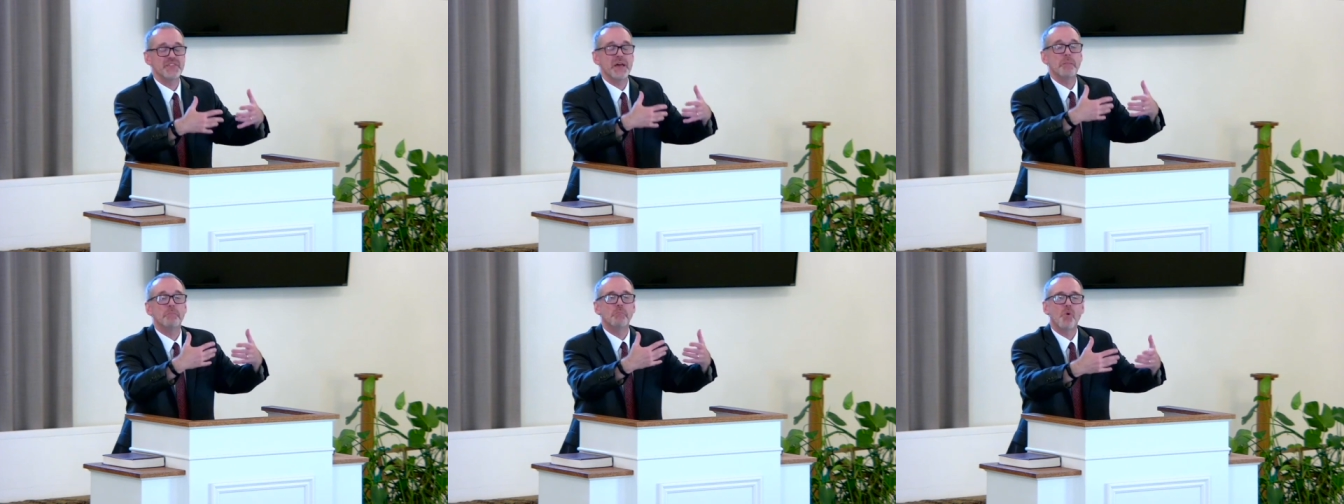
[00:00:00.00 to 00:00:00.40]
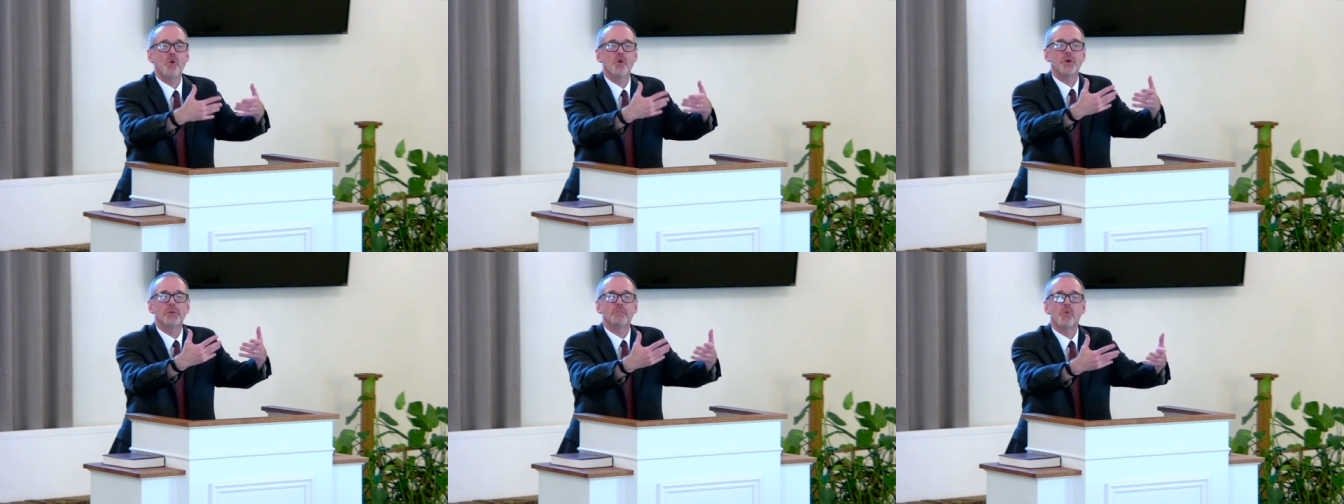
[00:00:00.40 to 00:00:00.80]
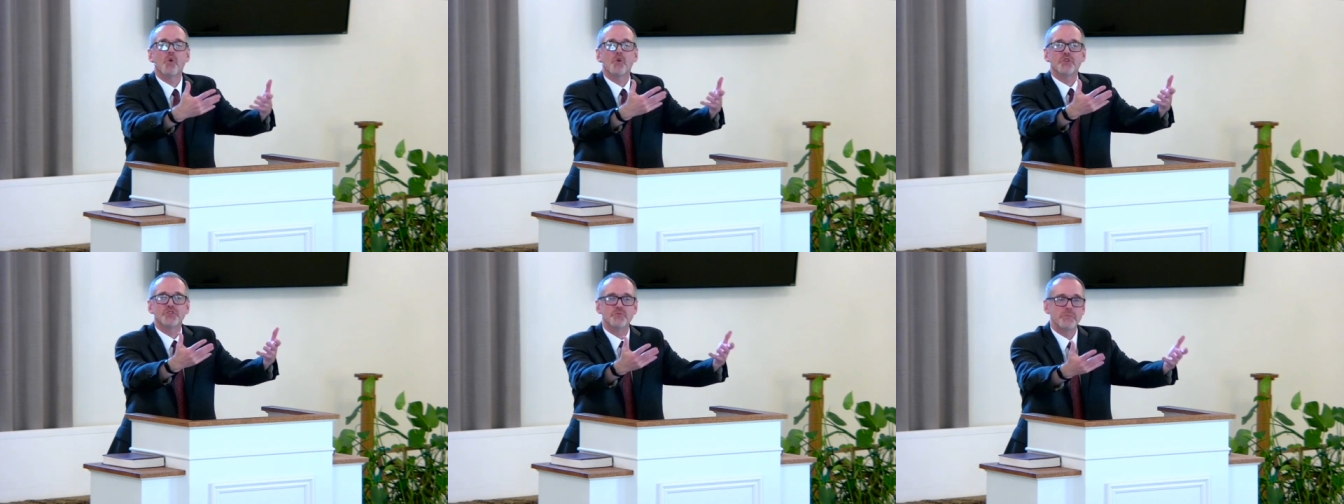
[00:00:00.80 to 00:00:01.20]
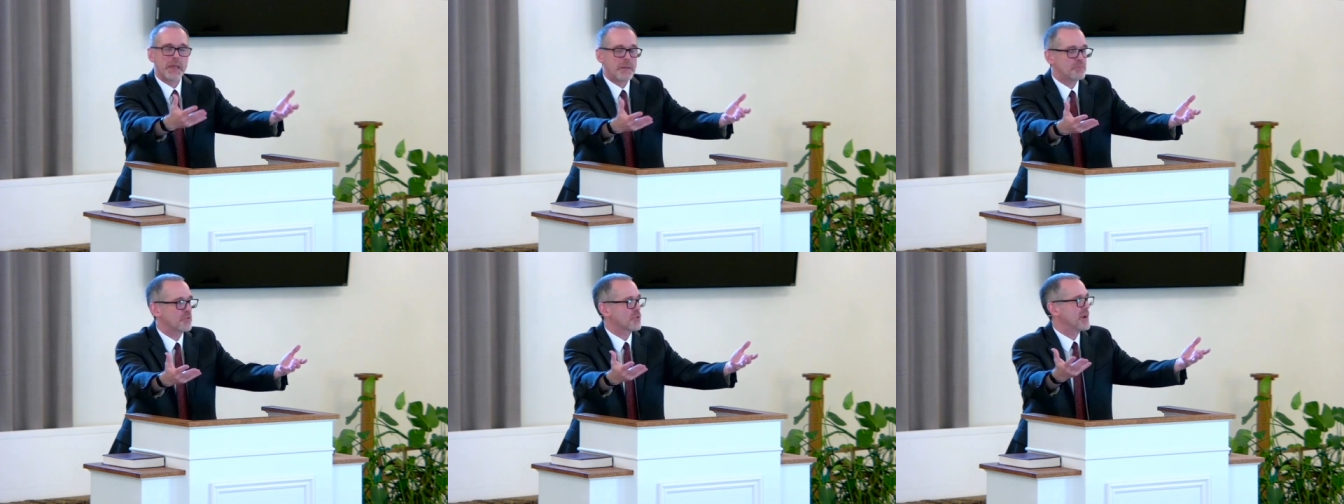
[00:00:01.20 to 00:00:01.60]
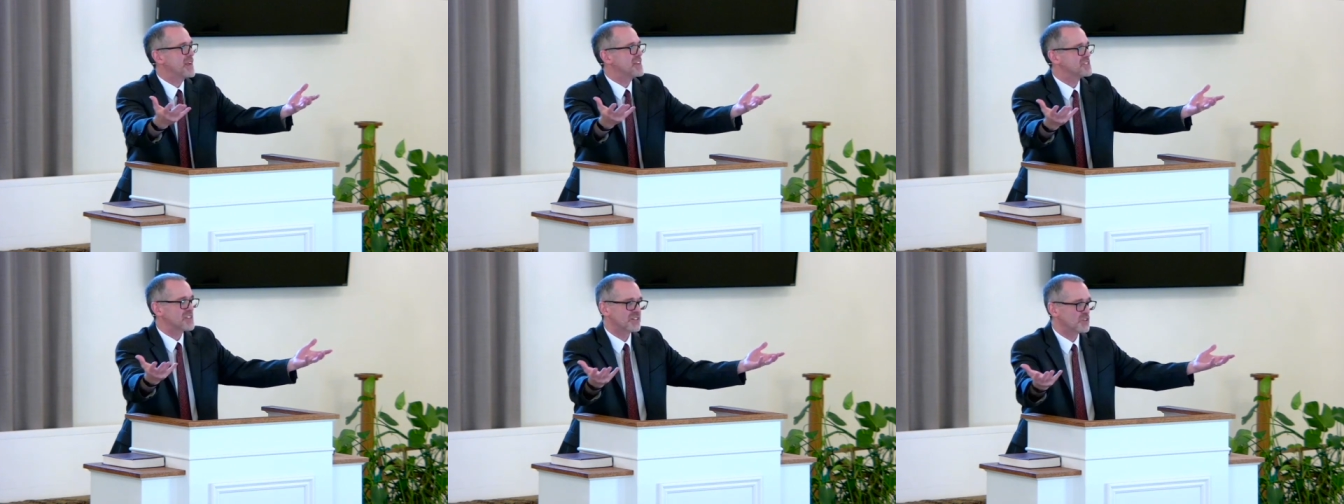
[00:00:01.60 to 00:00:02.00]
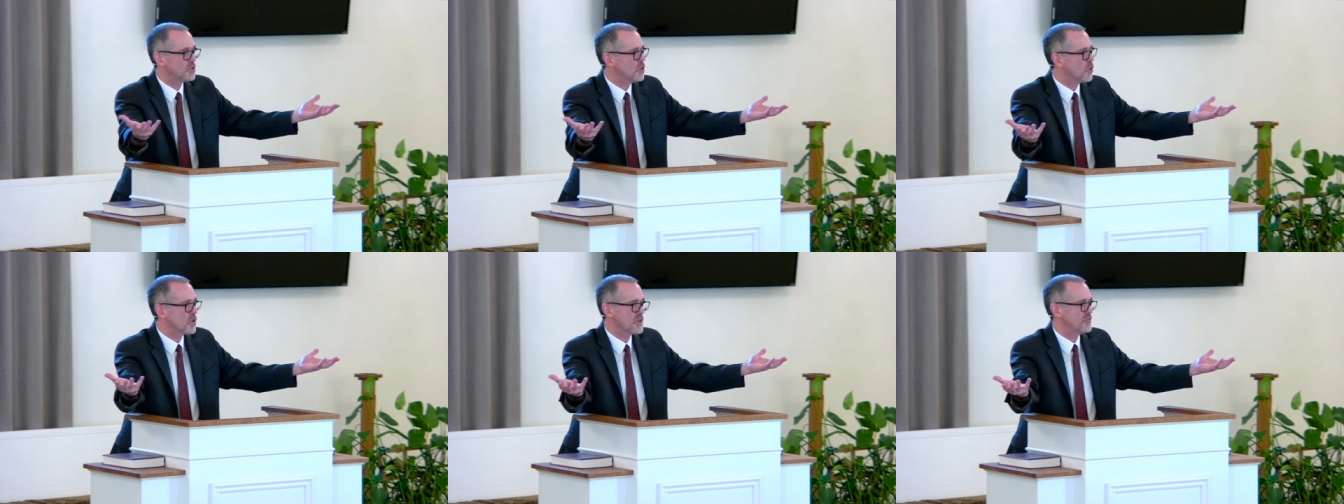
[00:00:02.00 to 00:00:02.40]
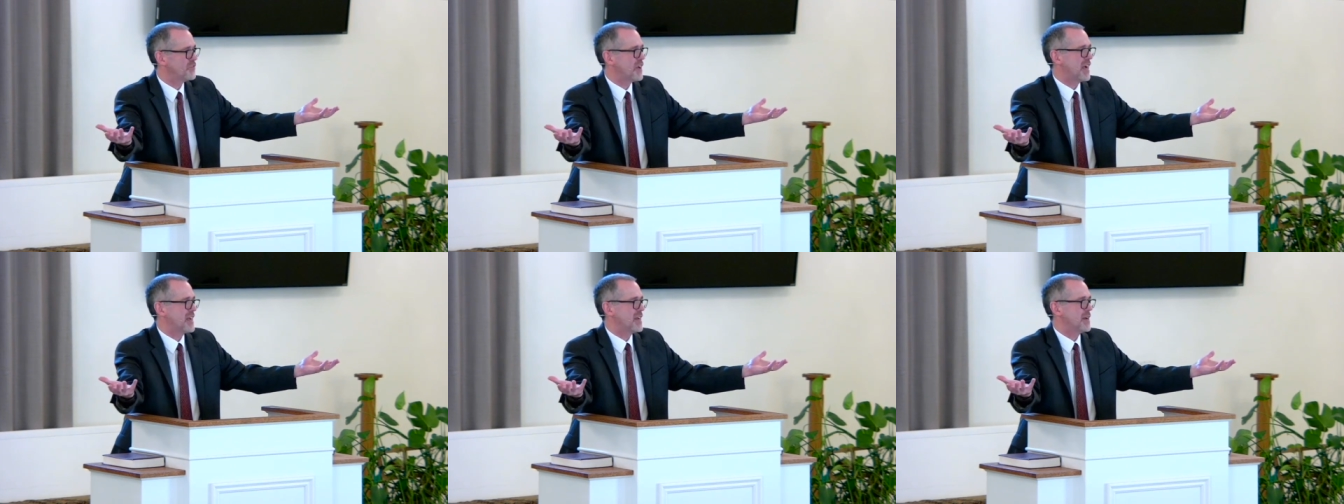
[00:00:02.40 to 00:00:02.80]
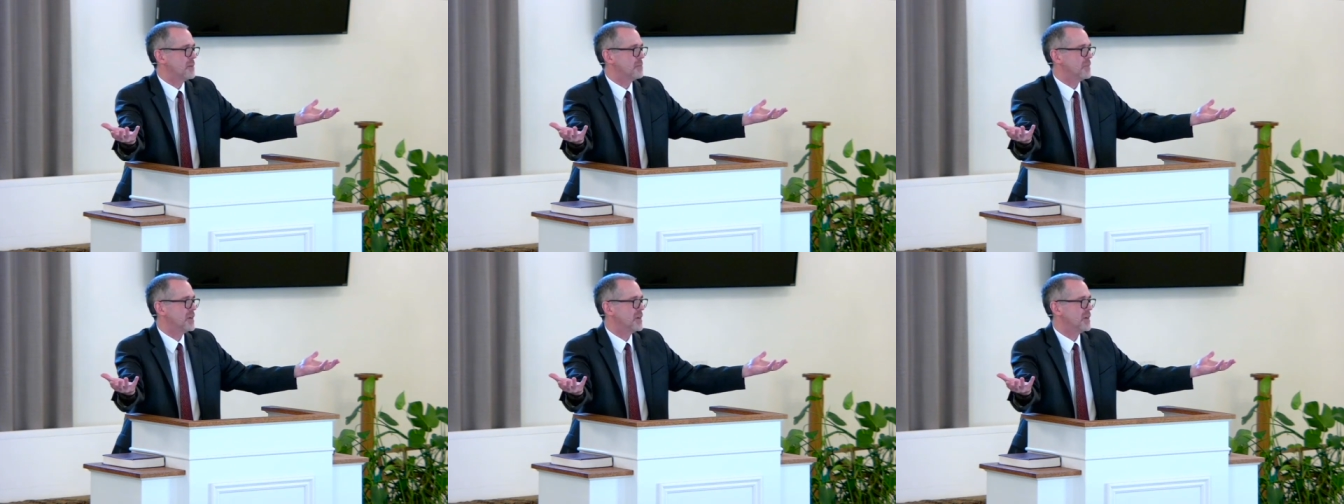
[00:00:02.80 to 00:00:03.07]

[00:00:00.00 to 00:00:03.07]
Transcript: that more and more you may praise and glorify Him.